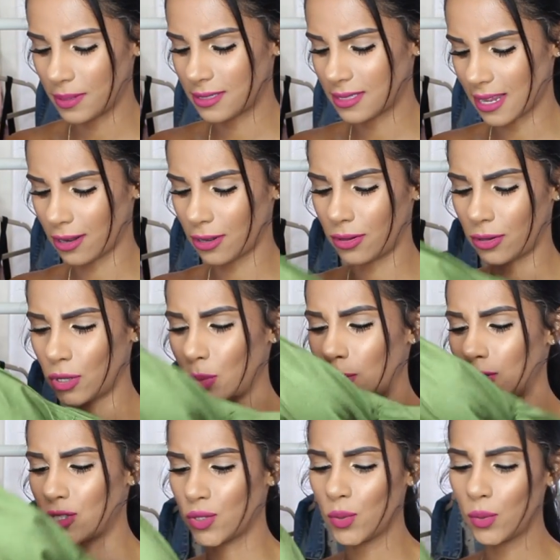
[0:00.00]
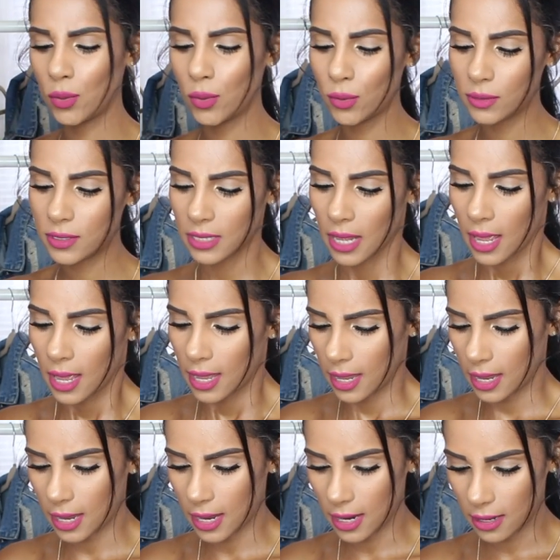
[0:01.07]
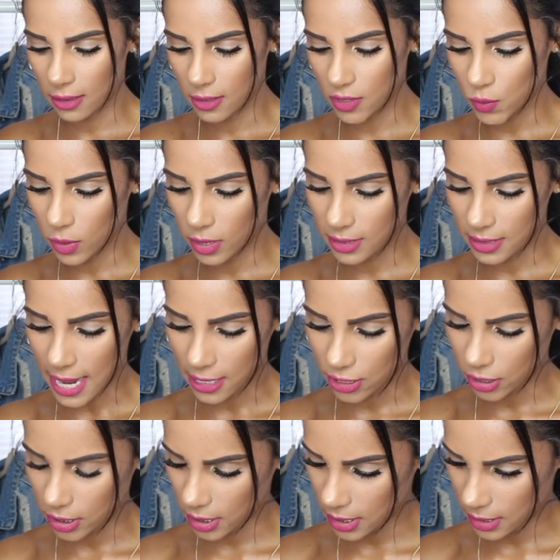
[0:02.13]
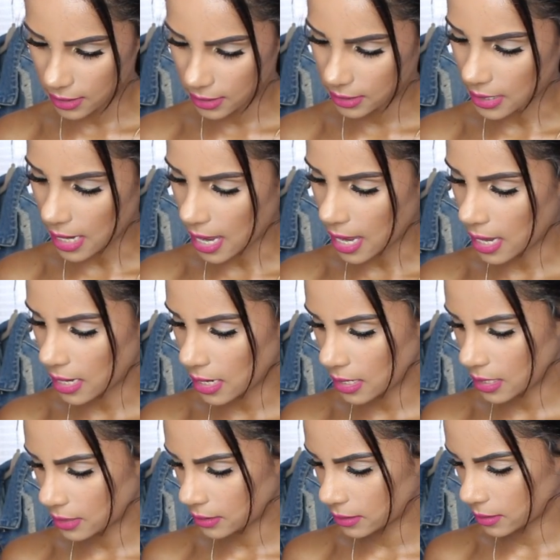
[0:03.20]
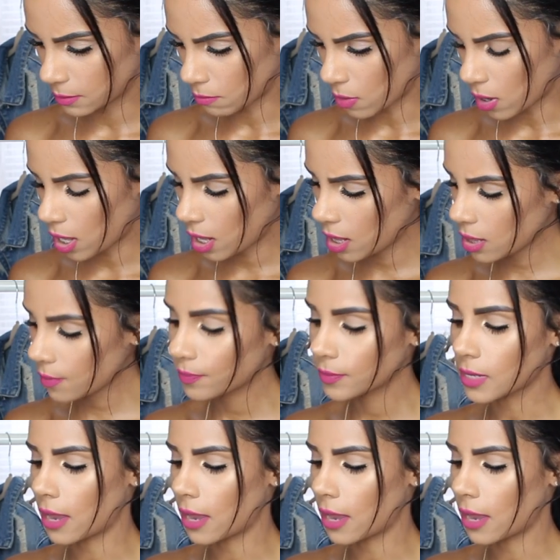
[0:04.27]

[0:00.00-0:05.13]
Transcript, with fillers: It's like a little bit too loose. And this one is actually a size small.